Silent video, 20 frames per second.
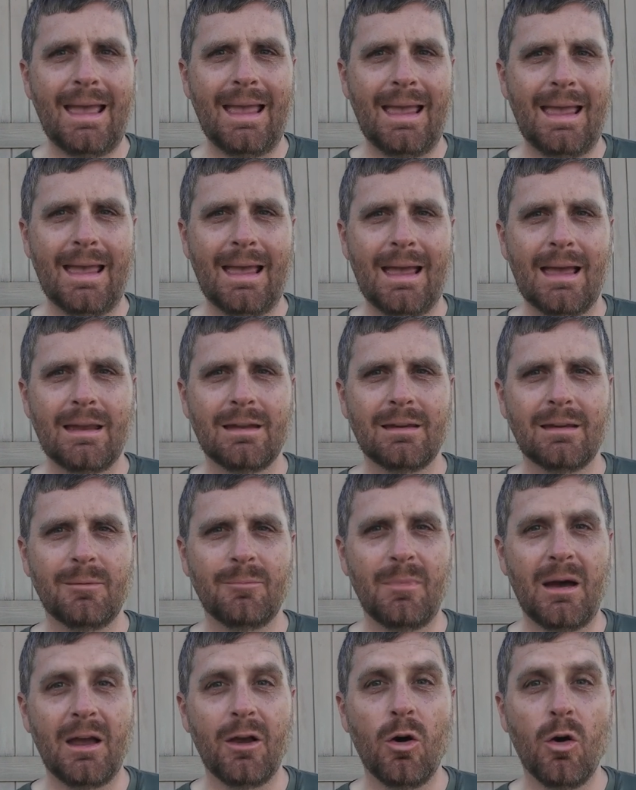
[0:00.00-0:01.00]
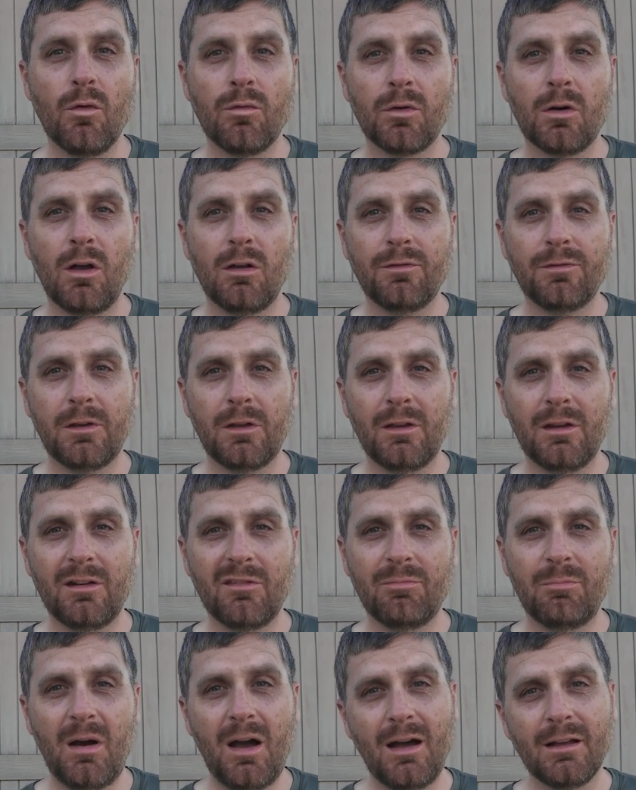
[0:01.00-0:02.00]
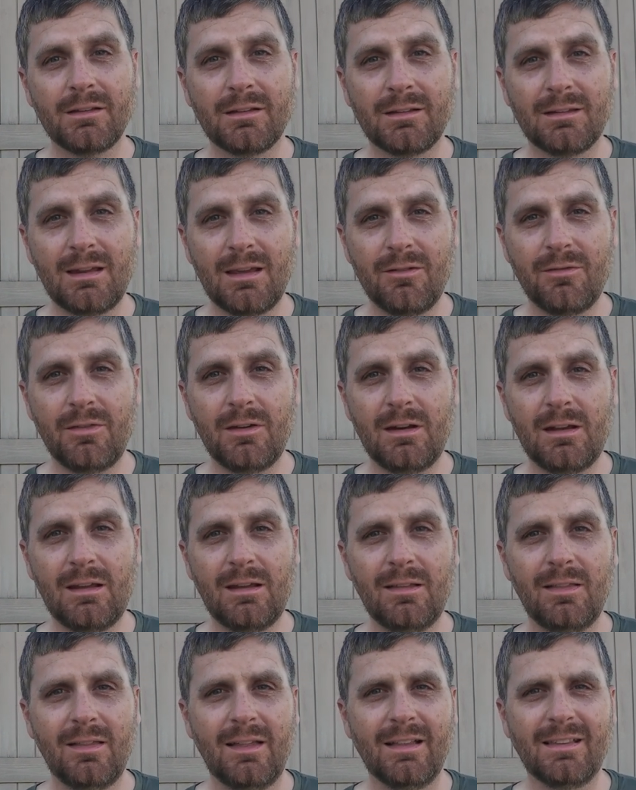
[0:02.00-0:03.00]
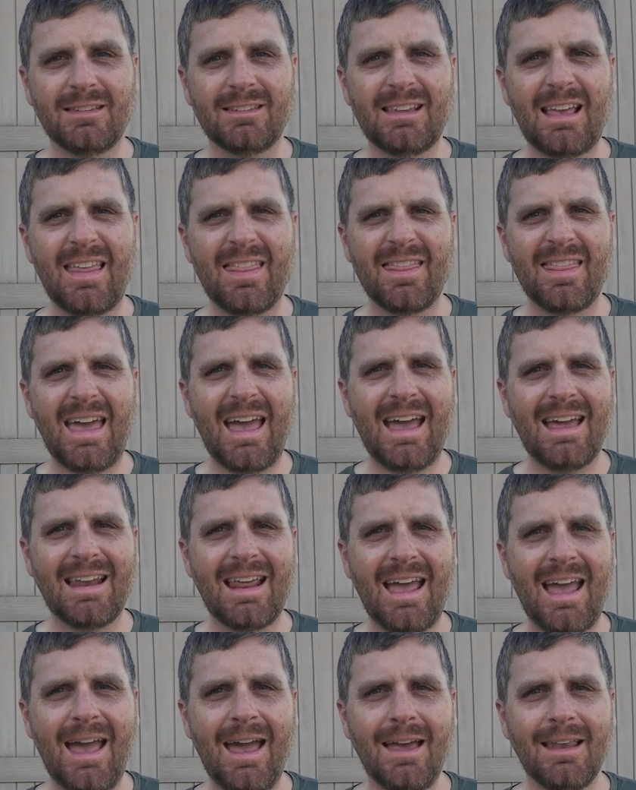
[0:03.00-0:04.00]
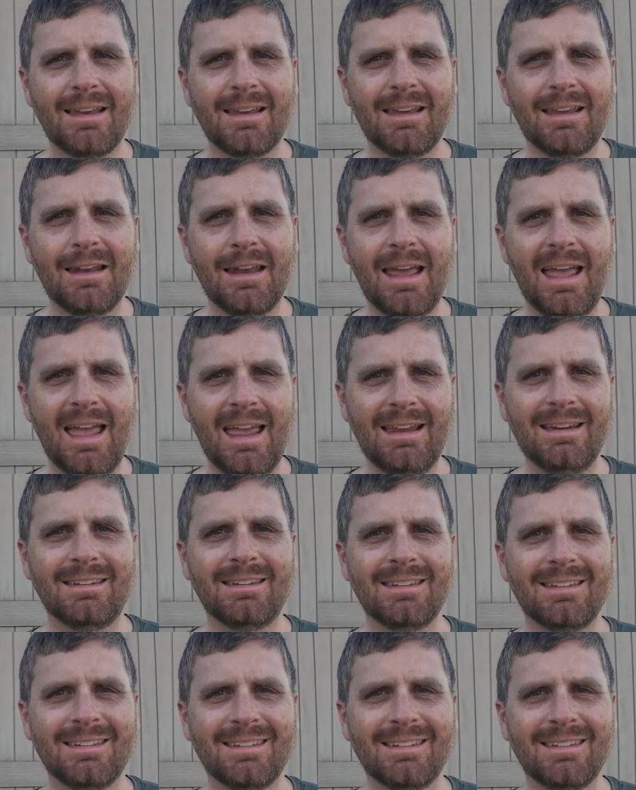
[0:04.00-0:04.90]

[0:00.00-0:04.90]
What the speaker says: And my overall feeling of positivity, let's set that at an 8.